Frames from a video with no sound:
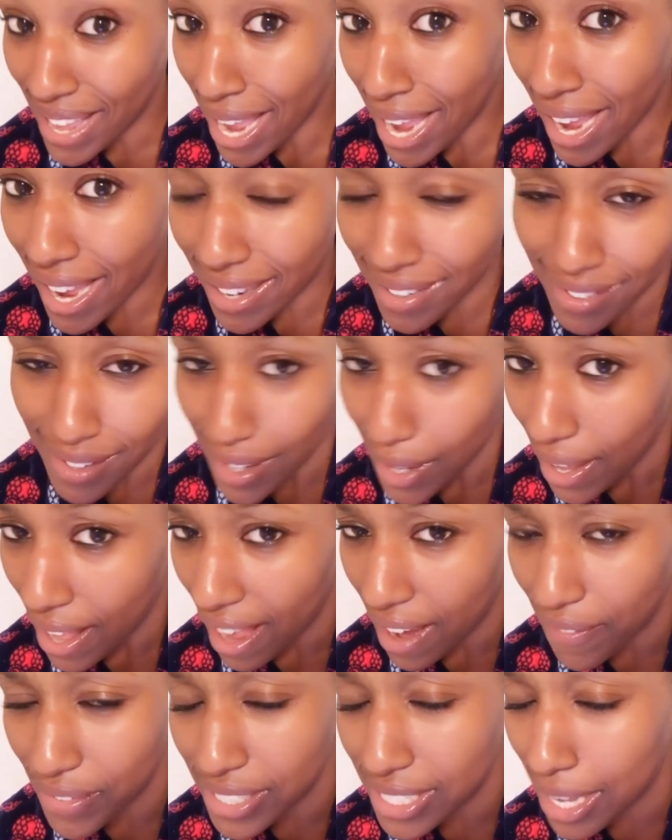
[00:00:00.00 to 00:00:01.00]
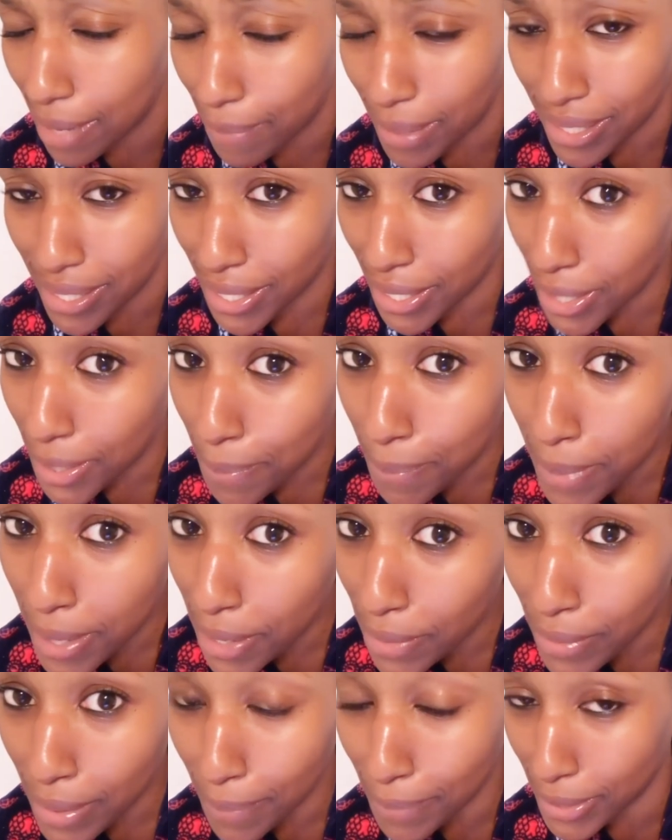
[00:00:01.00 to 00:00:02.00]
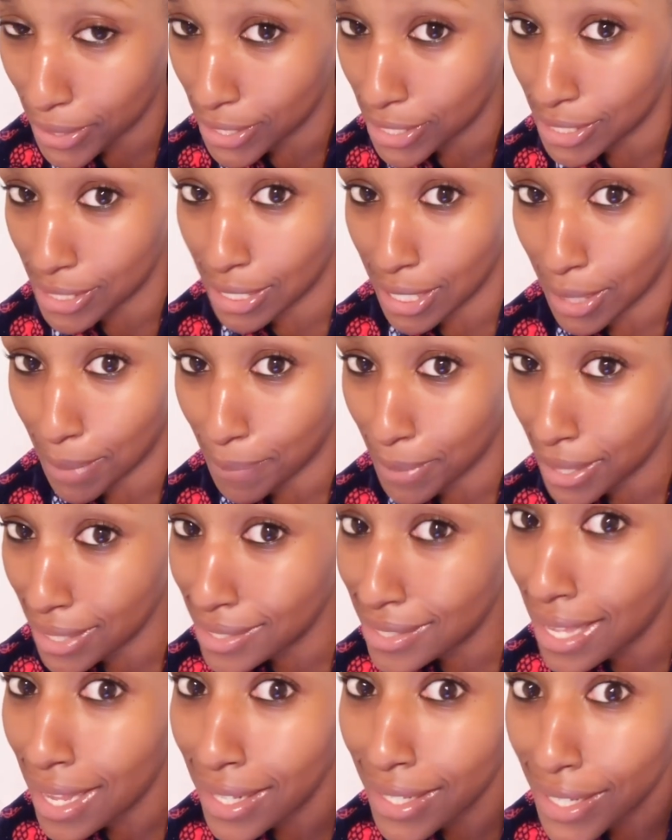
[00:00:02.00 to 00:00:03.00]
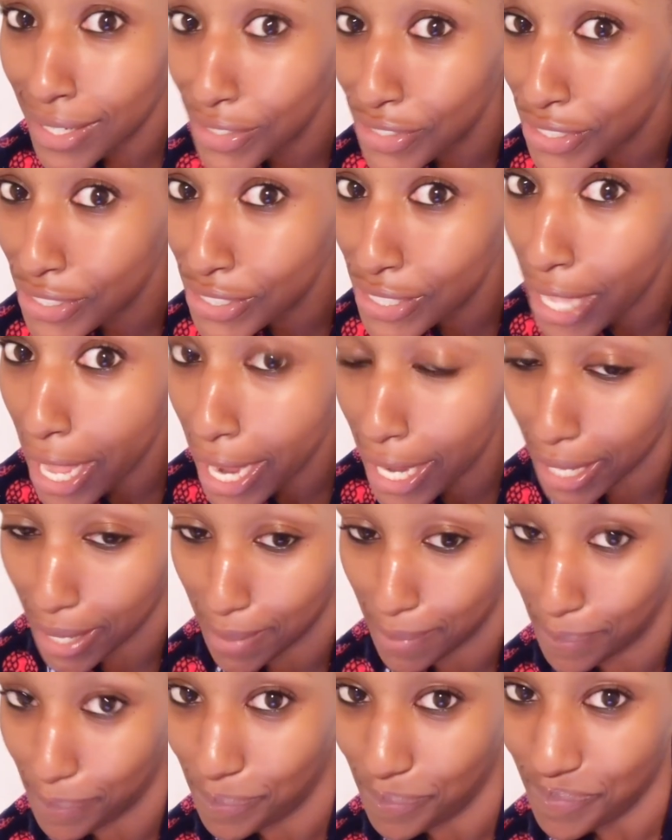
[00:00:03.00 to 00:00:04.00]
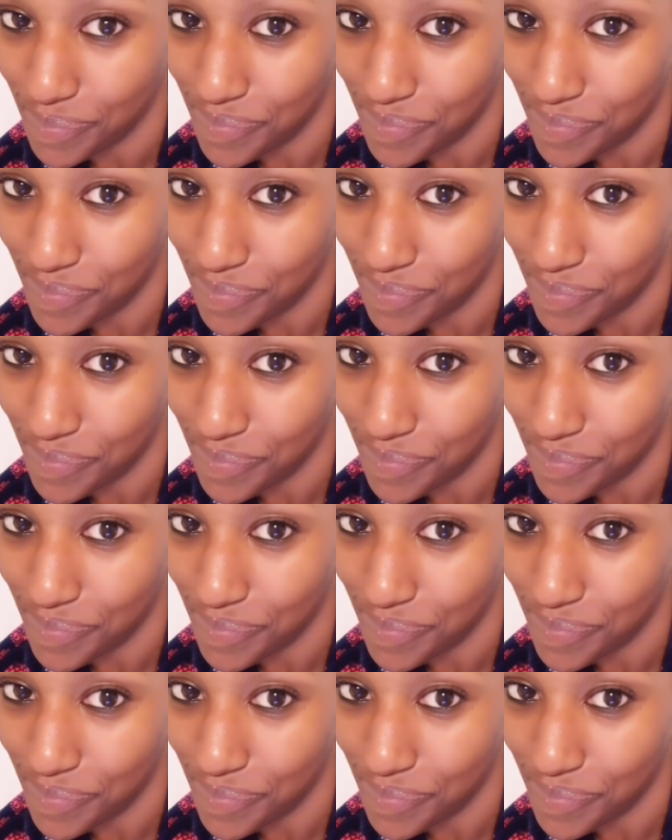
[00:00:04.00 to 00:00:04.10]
And every time I look in the mirror, I'm going to see him because I look just like him.